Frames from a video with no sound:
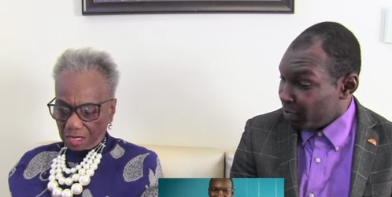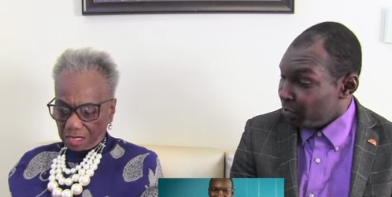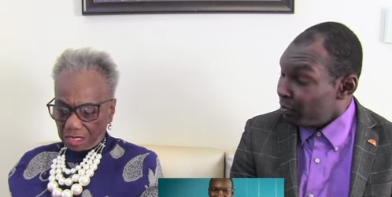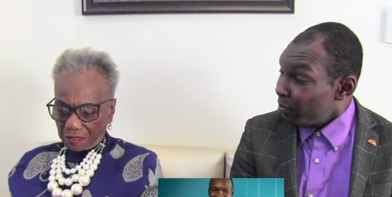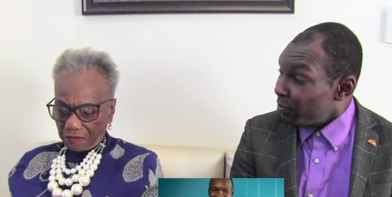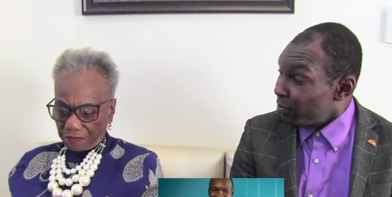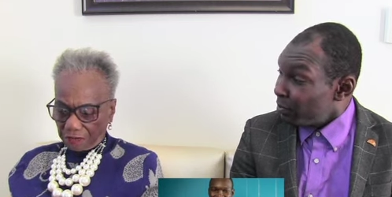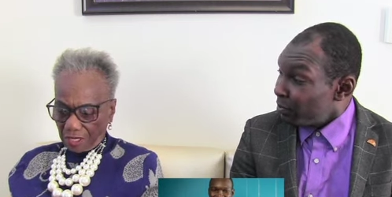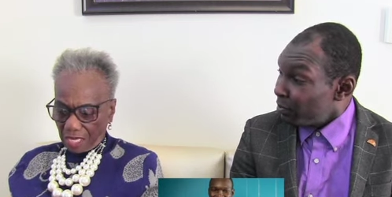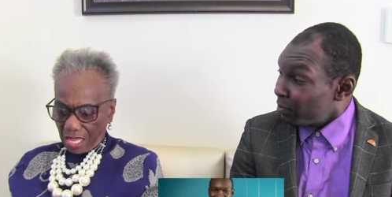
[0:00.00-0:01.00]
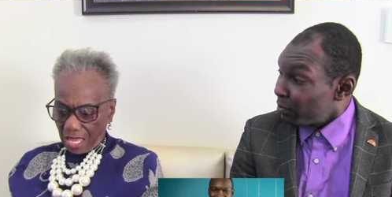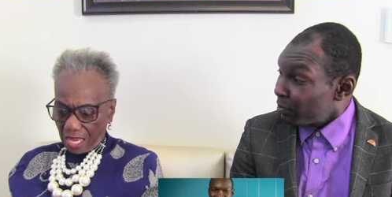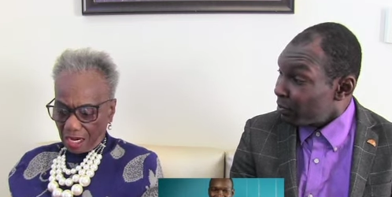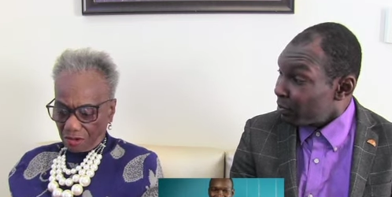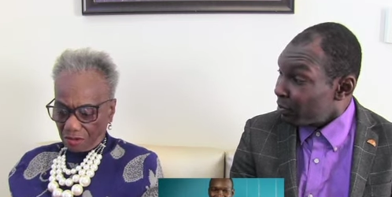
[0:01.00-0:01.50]
Speaker 1: leave
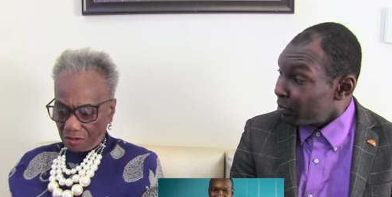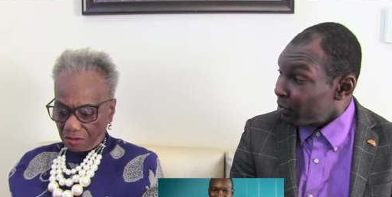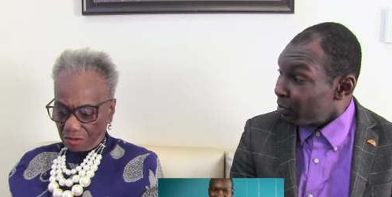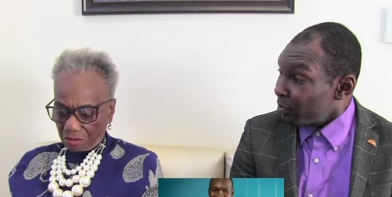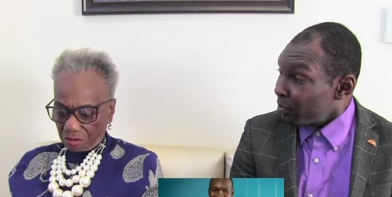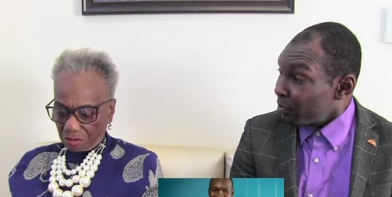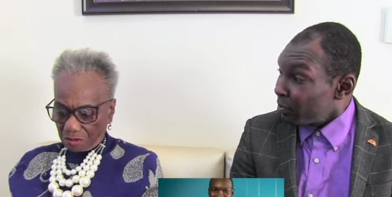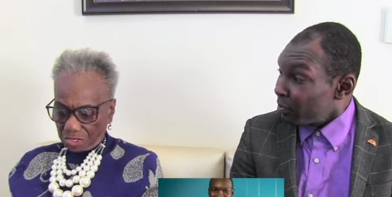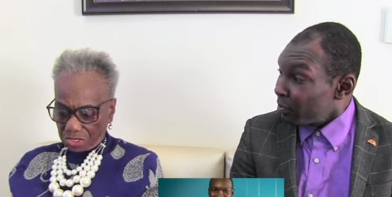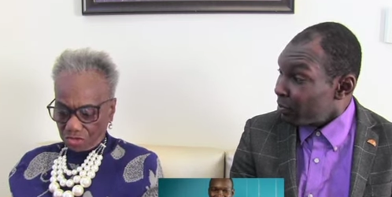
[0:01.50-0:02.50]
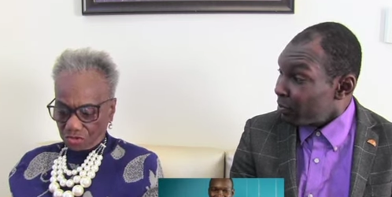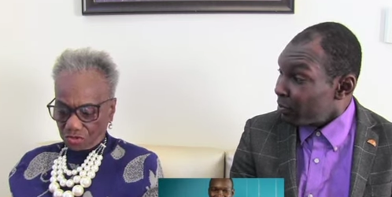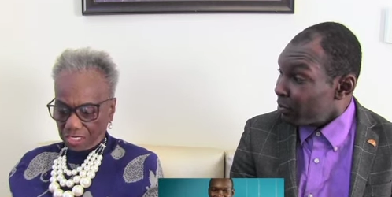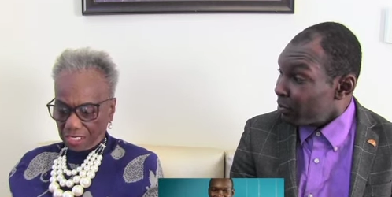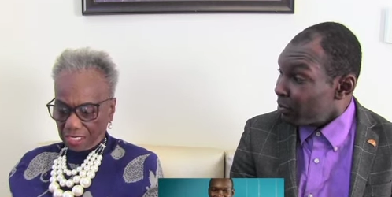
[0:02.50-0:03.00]
air
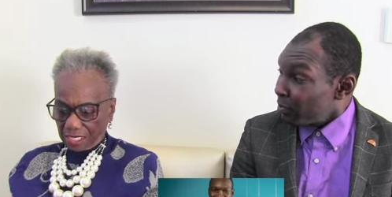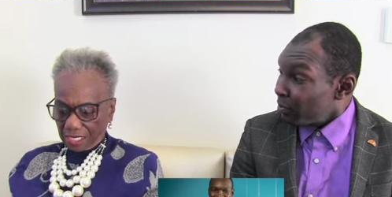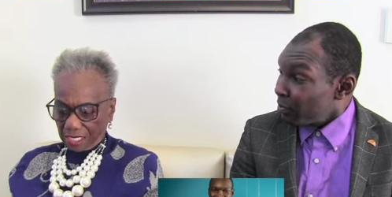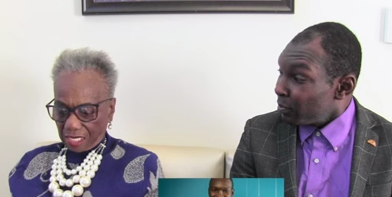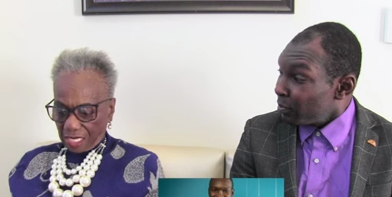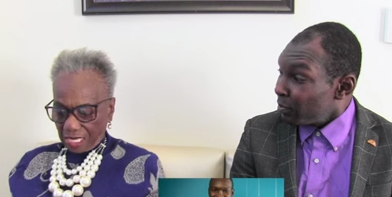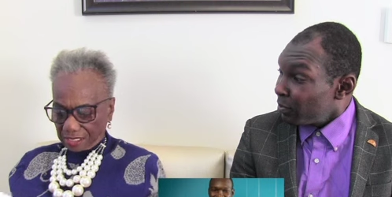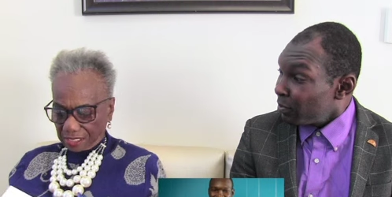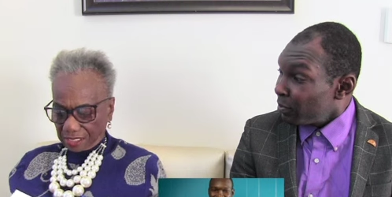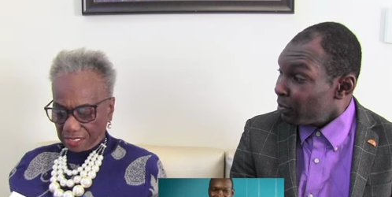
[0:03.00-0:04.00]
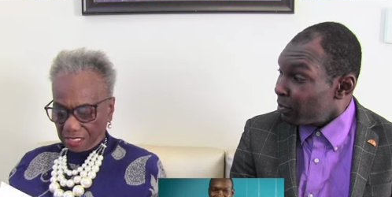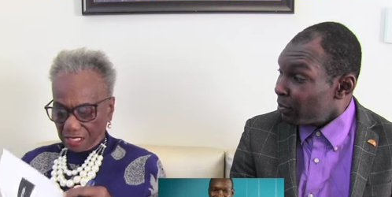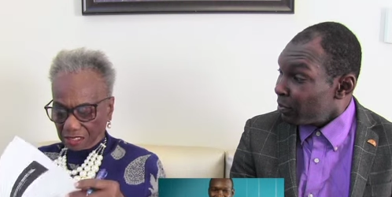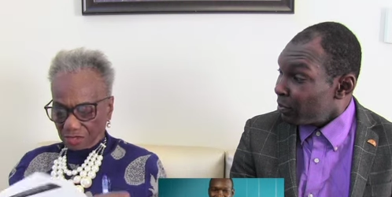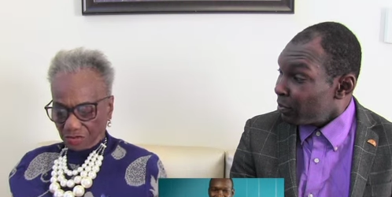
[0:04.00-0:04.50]
district as the city
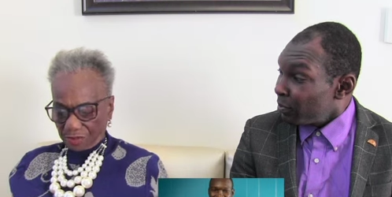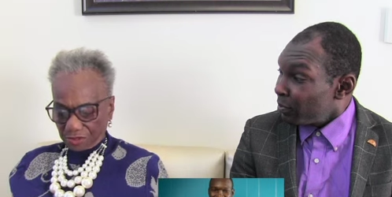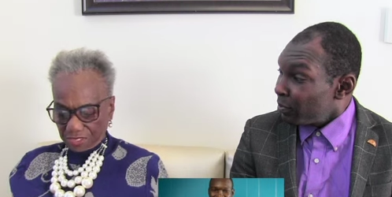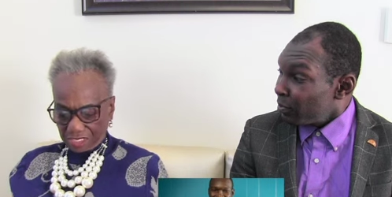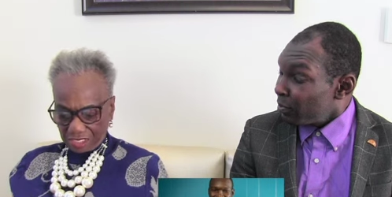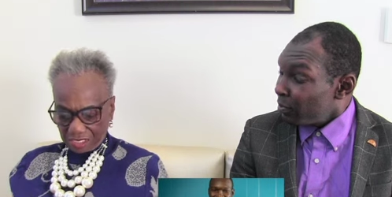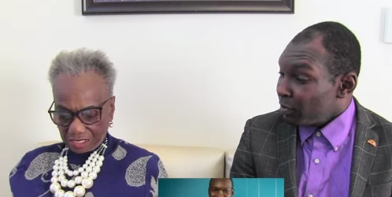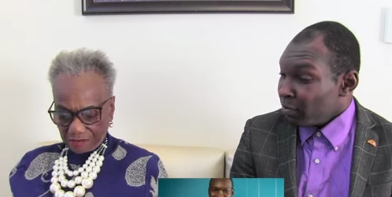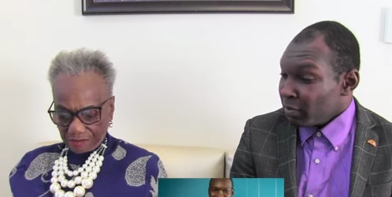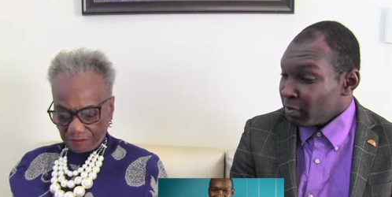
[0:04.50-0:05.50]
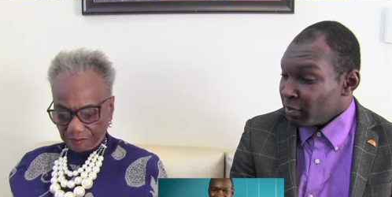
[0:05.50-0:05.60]
council representative,